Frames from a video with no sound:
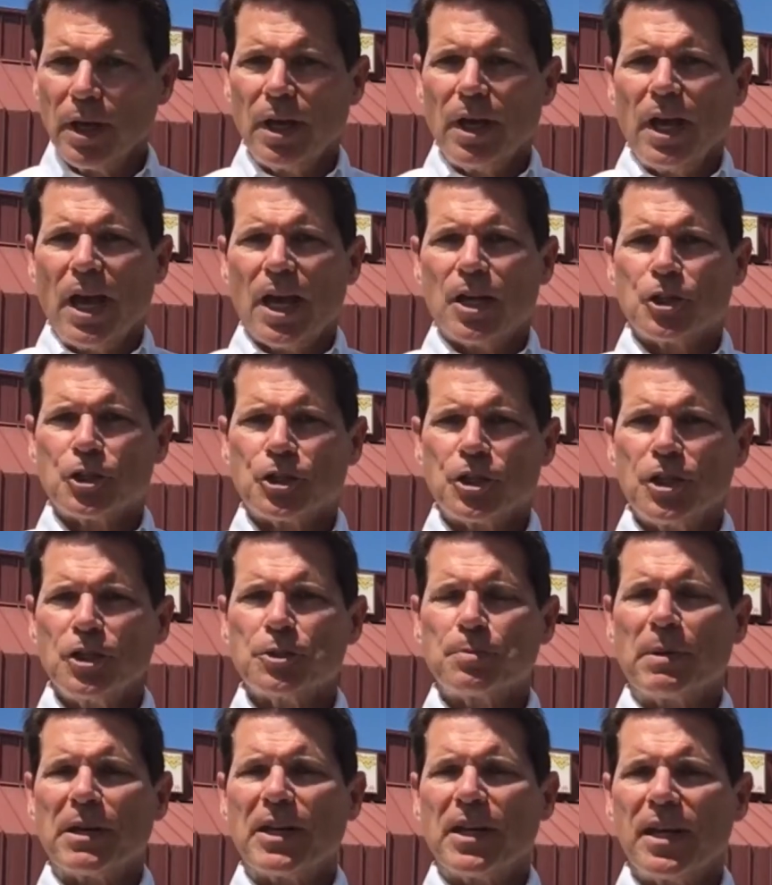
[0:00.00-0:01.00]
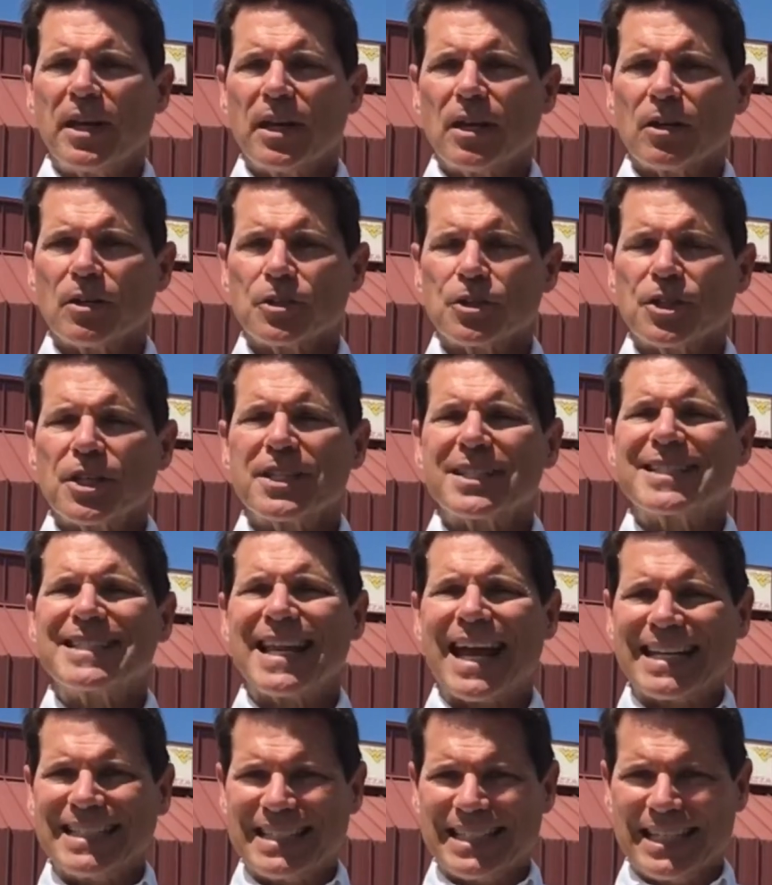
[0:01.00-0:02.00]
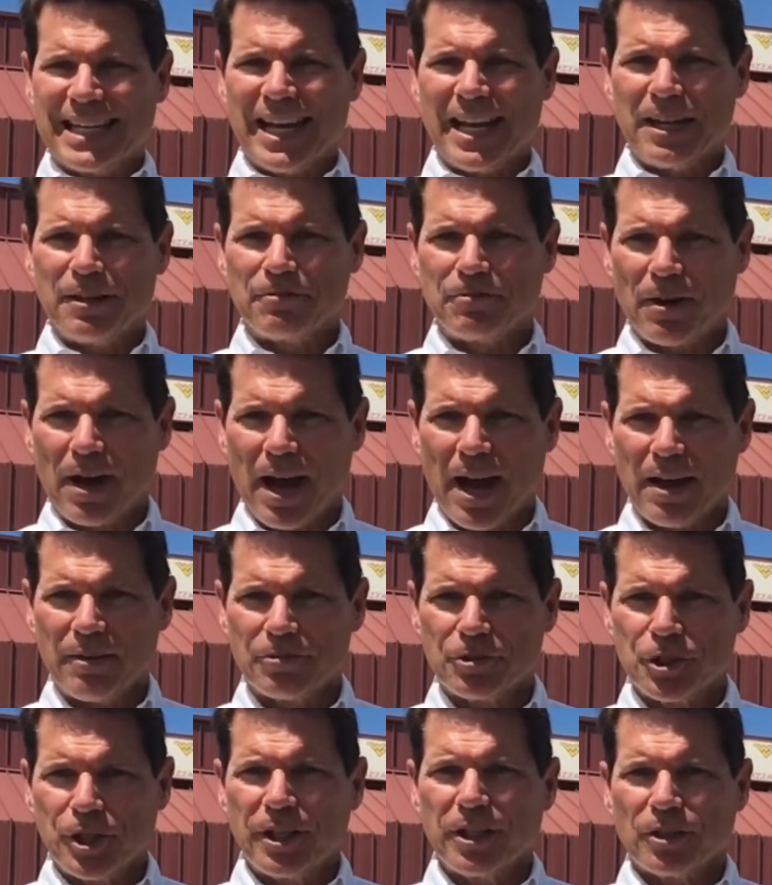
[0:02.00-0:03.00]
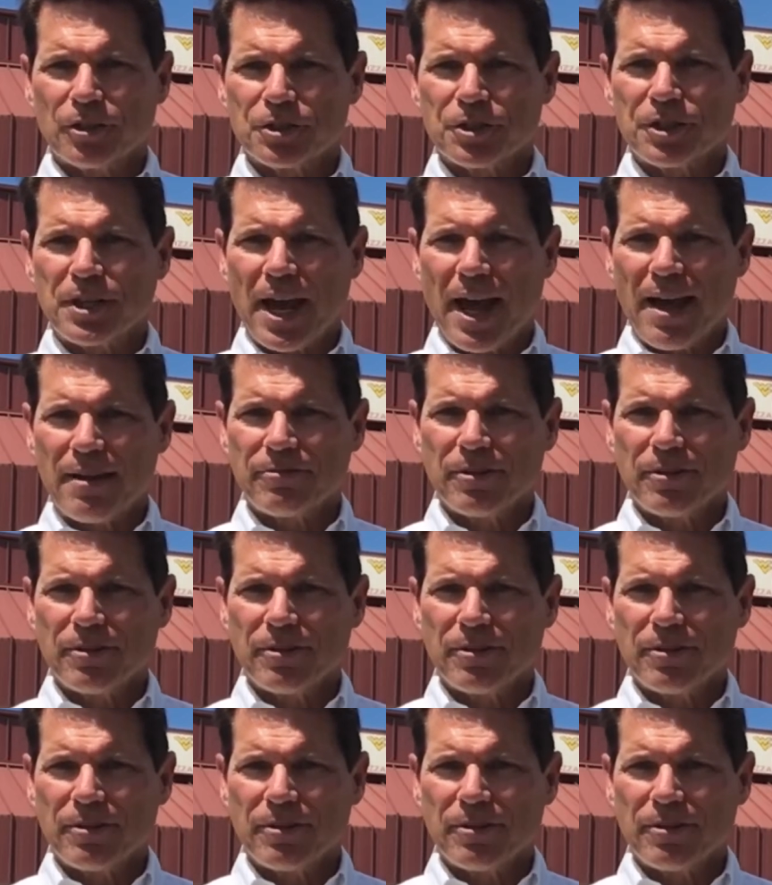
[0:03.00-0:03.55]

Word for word: and she's been here since 1985. She and her staff